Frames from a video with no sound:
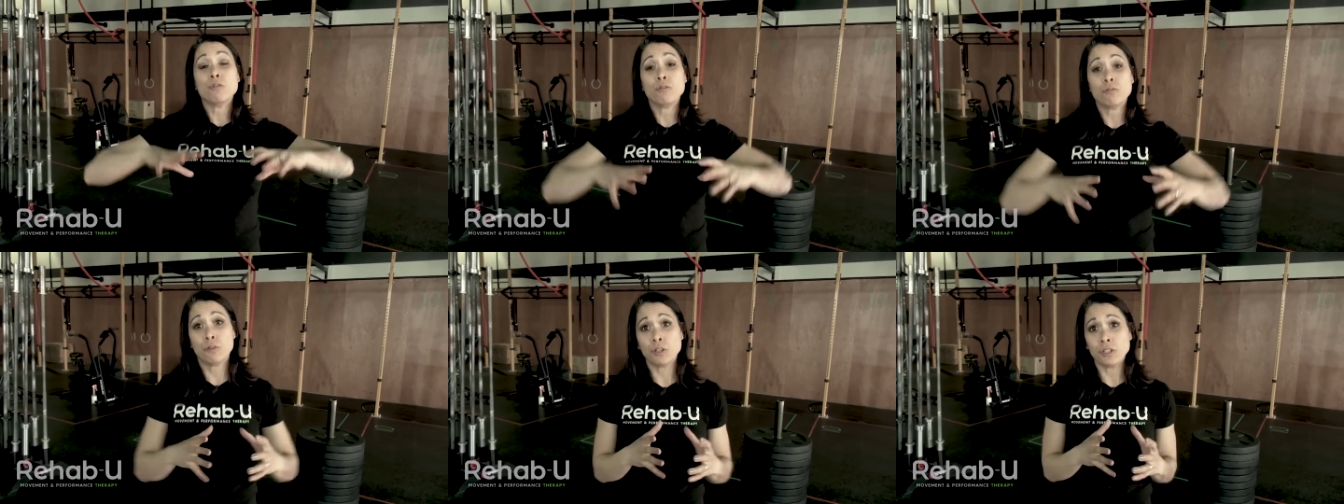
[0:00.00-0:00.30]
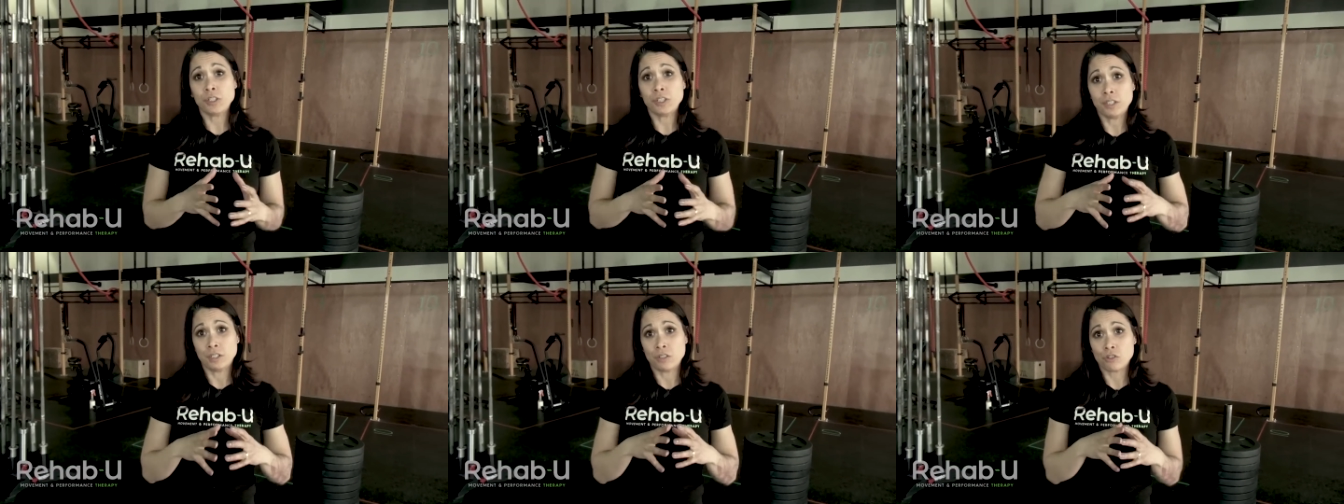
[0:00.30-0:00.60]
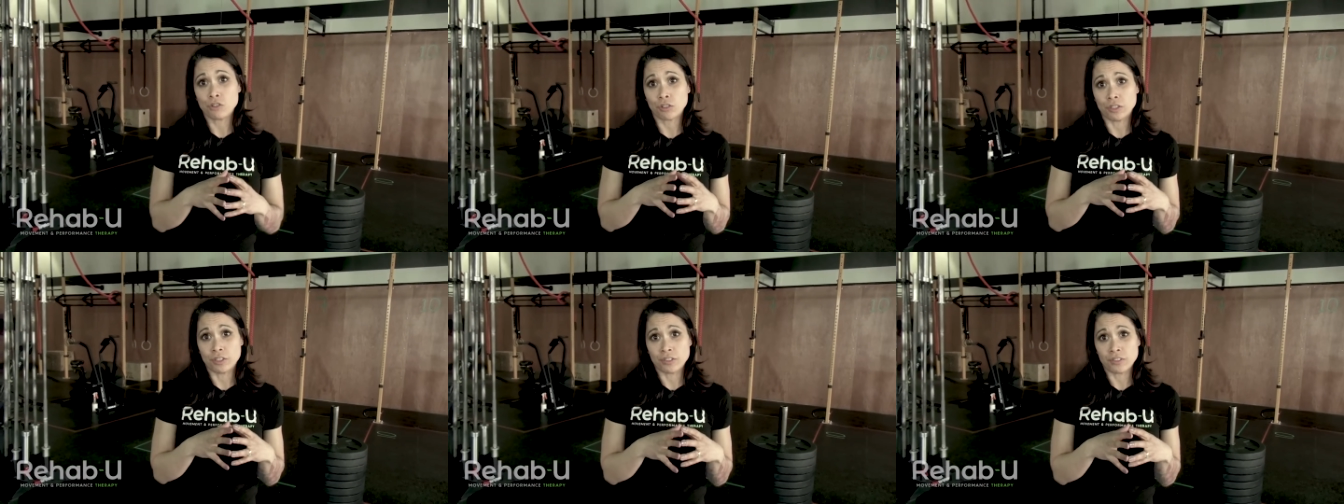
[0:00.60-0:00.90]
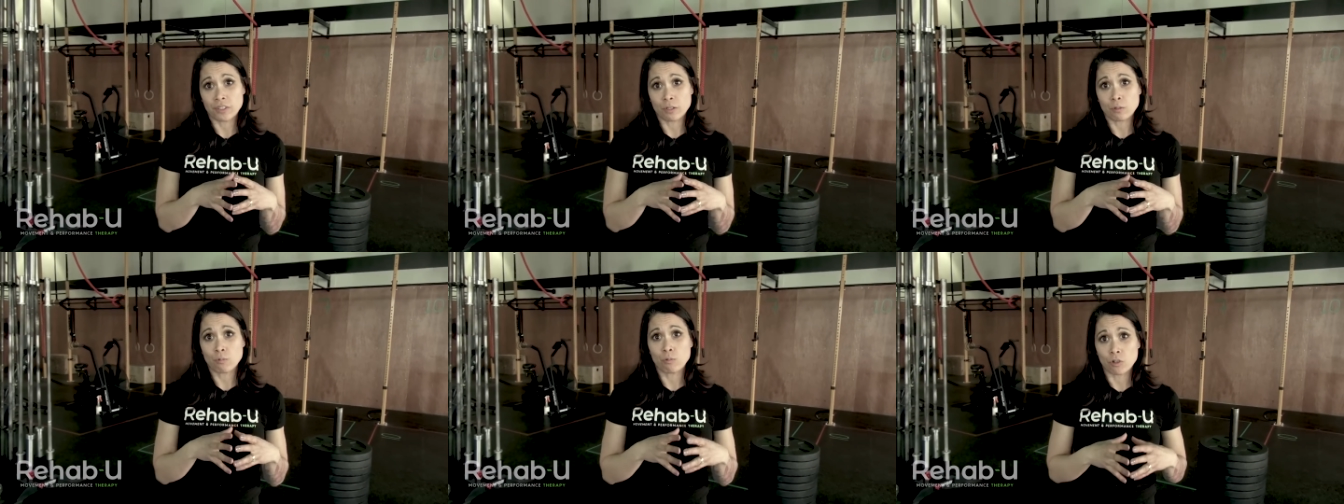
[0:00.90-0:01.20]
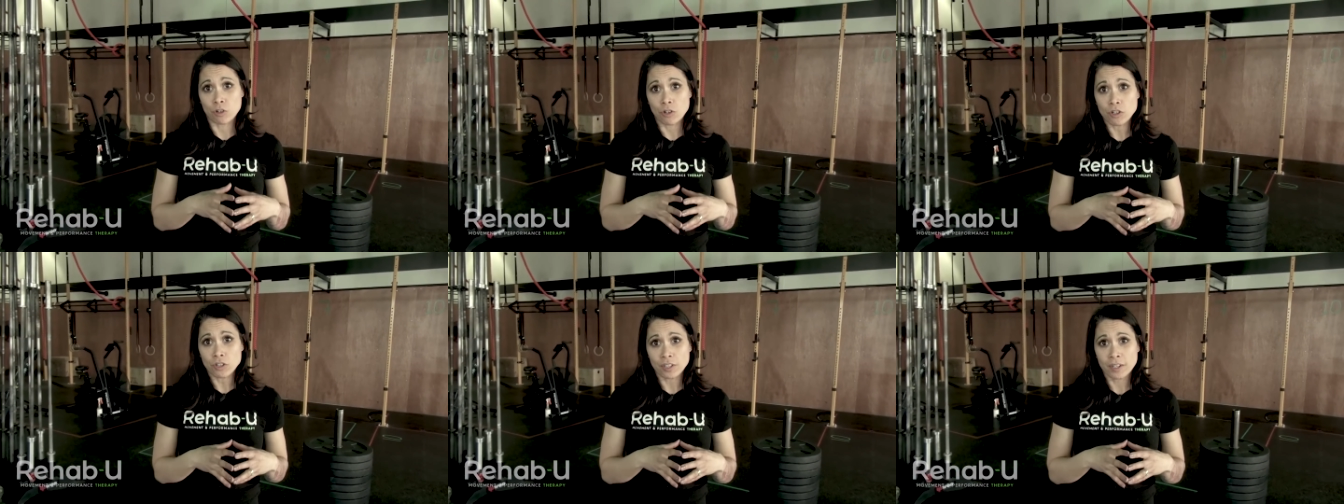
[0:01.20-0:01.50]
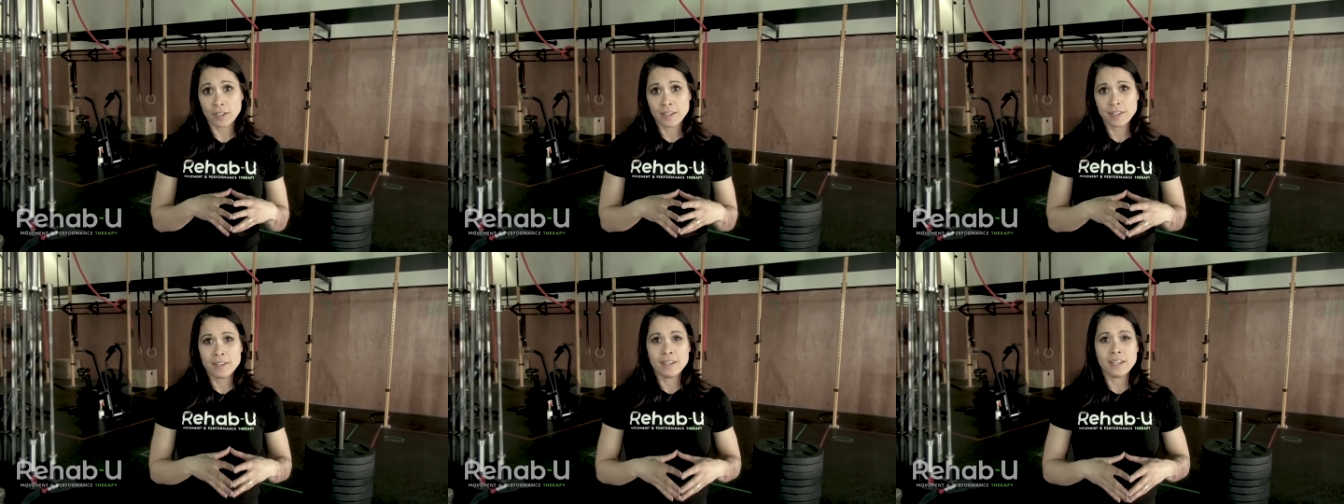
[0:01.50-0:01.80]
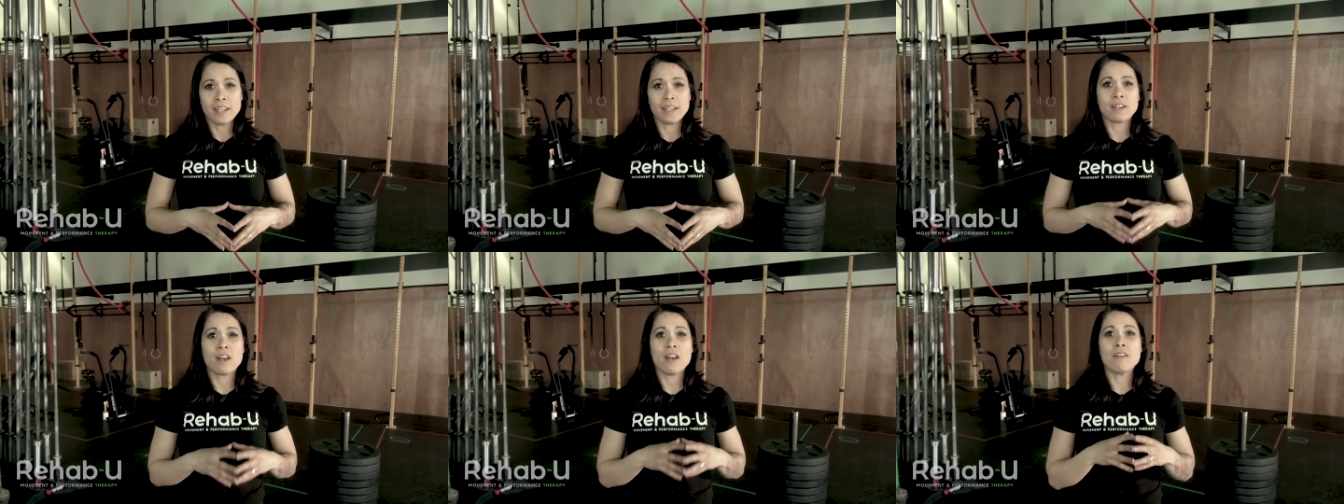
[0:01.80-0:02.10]
foot intrinsic work
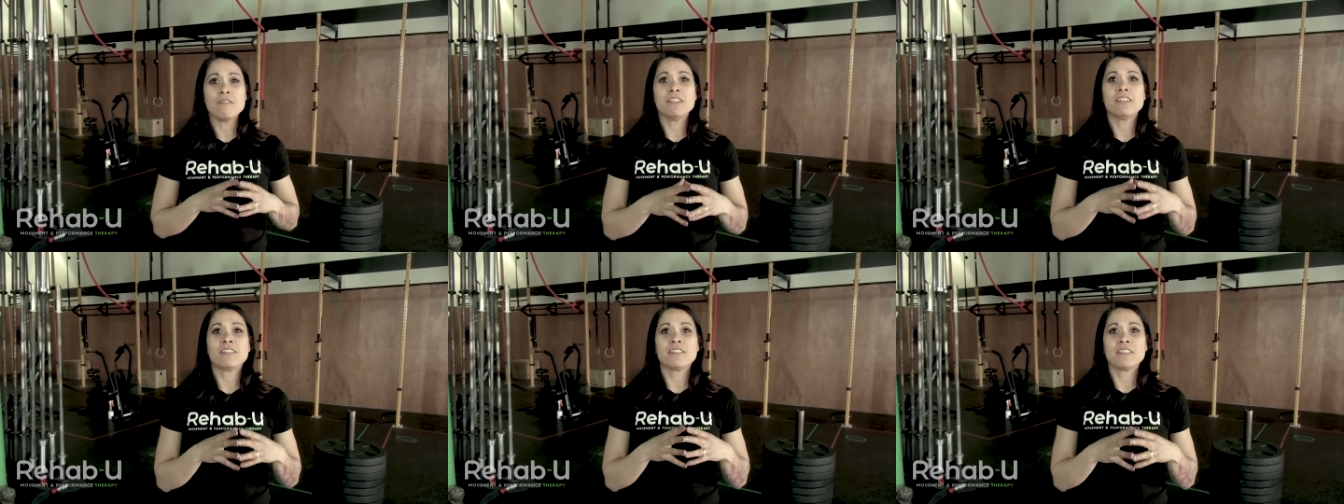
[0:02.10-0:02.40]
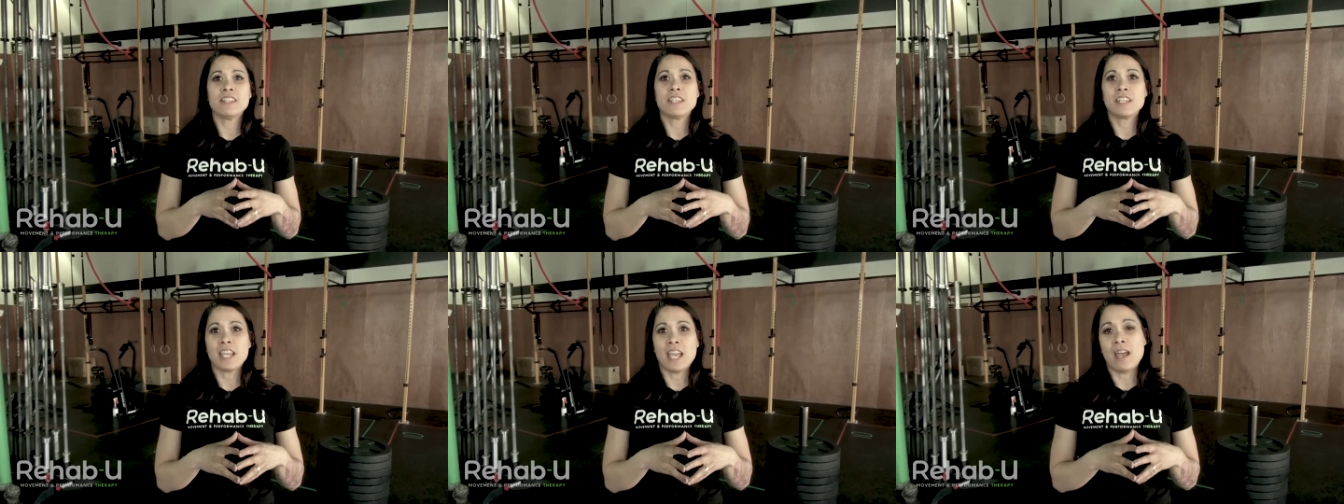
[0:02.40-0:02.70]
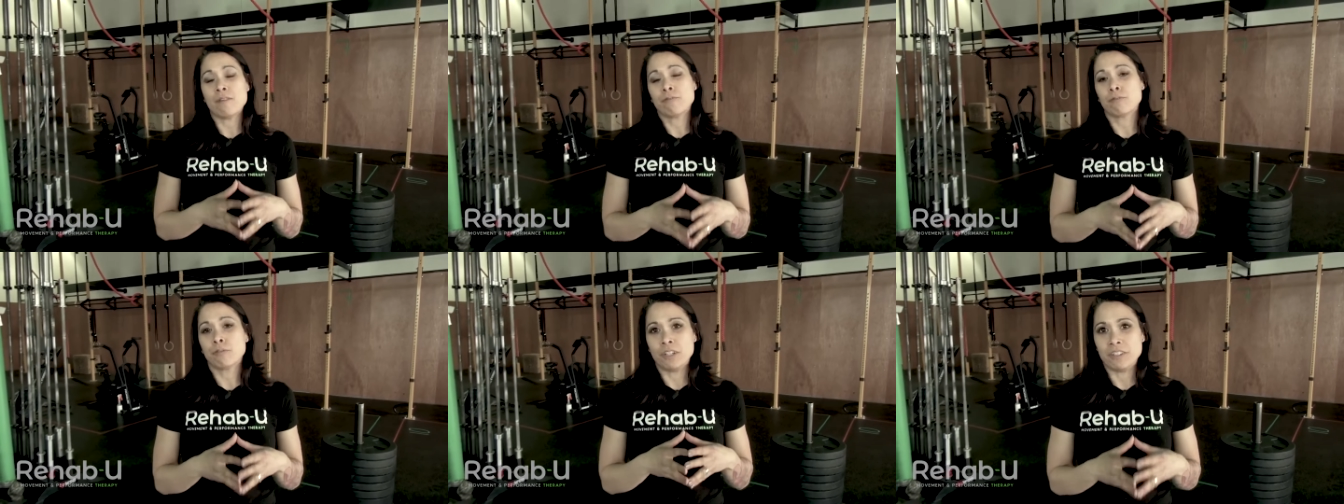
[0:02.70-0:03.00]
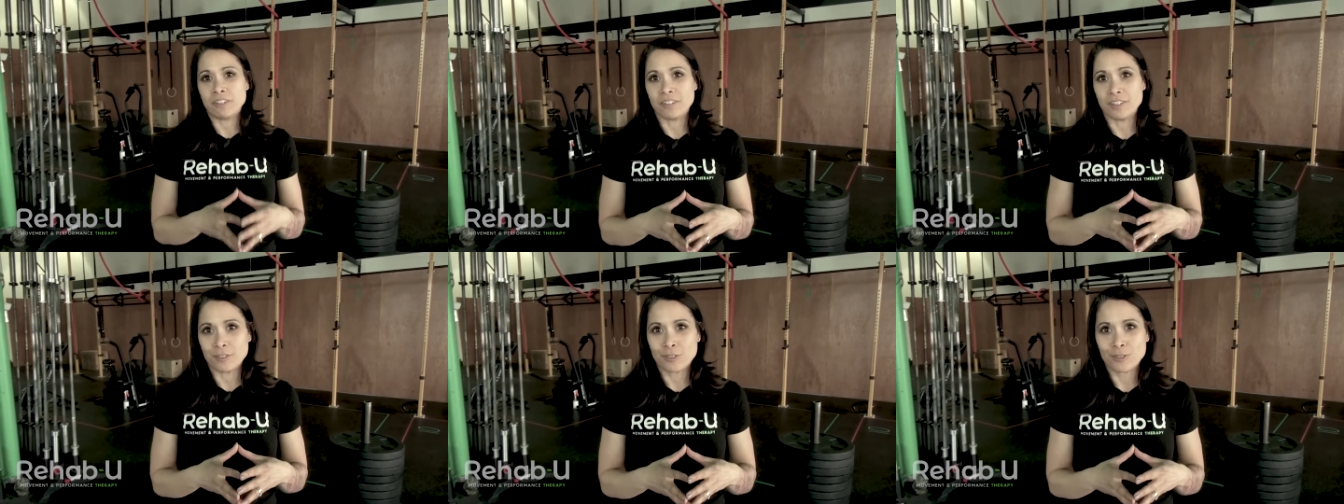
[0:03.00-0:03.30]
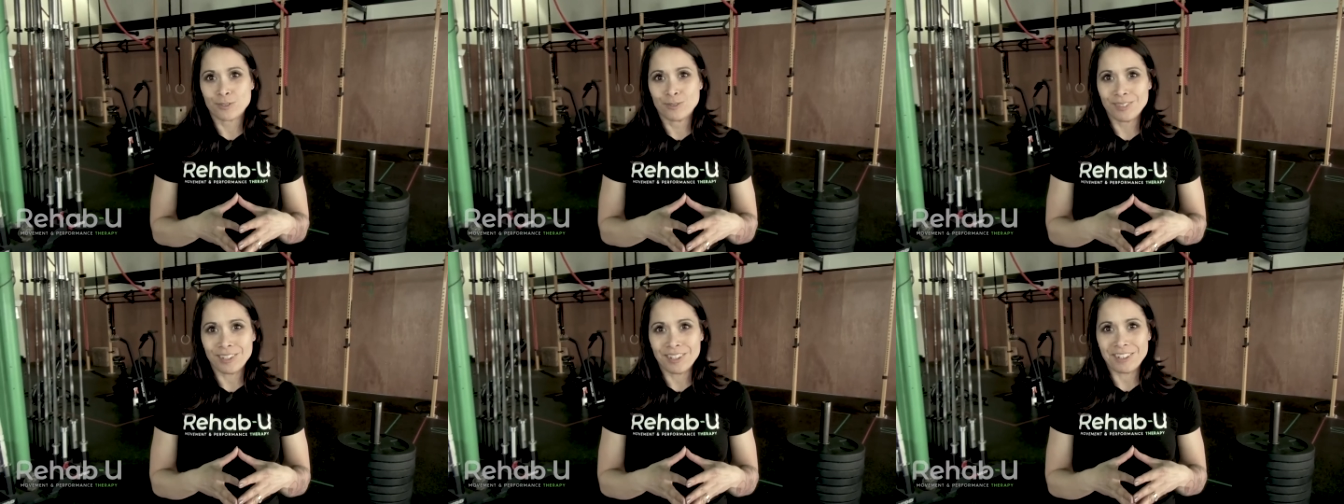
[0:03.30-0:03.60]
and obviously calf raises.